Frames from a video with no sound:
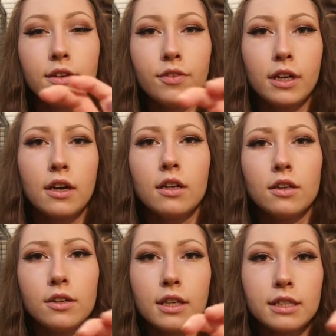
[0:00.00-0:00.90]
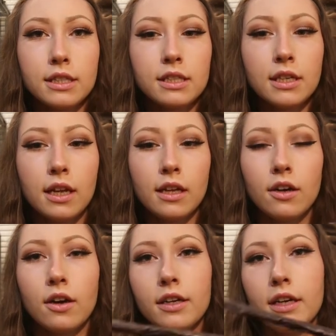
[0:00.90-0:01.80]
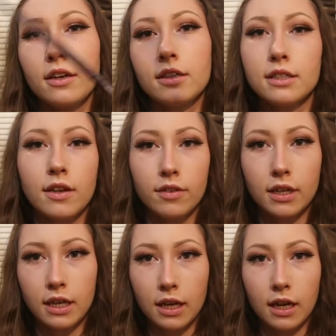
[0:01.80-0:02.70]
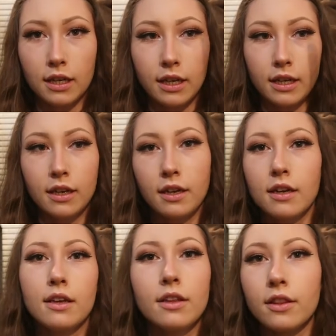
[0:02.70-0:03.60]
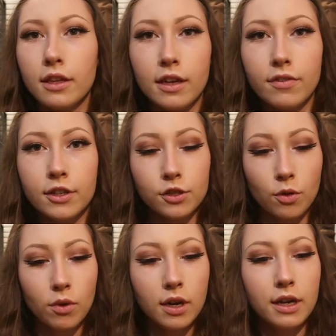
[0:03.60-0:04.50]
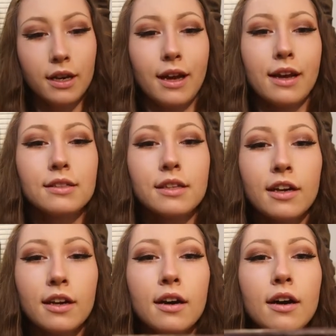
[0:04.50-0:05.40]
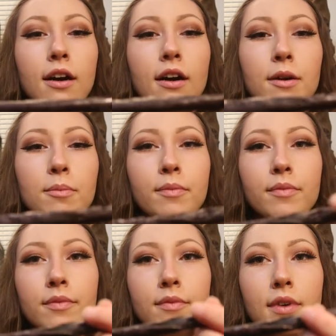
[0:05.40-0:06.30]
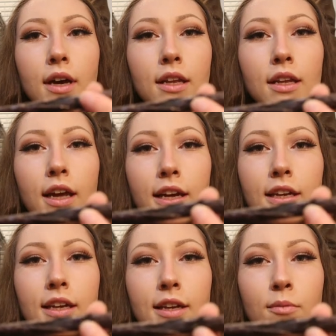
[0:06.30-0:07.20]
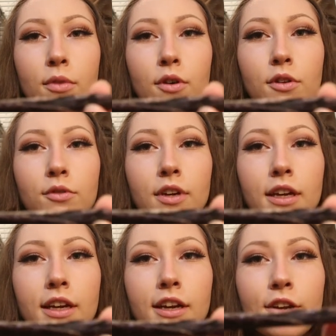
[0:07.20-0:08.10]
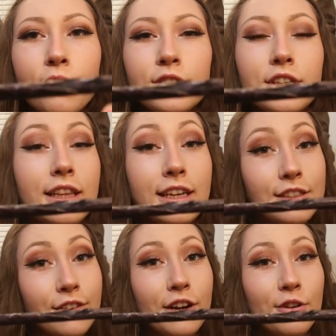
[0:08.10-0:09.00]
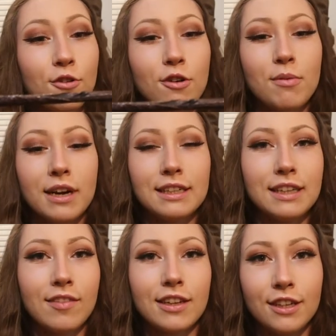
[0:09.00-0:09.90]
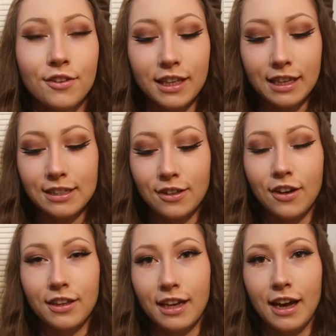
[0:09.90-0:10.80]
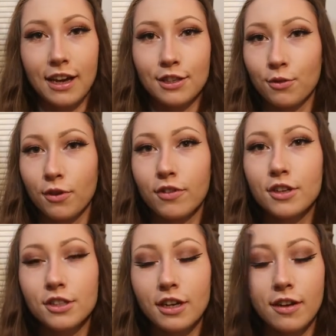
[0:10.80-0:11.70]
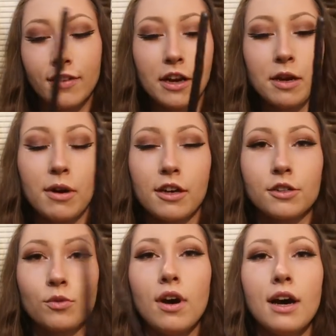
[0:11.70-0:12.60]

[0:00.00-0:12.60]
different color like detailing on here. It's definitely not like the official one. It has like a lightning bolt right here, which I think is very cool, but I definitely don't think that's on the actual version of Harry Potter's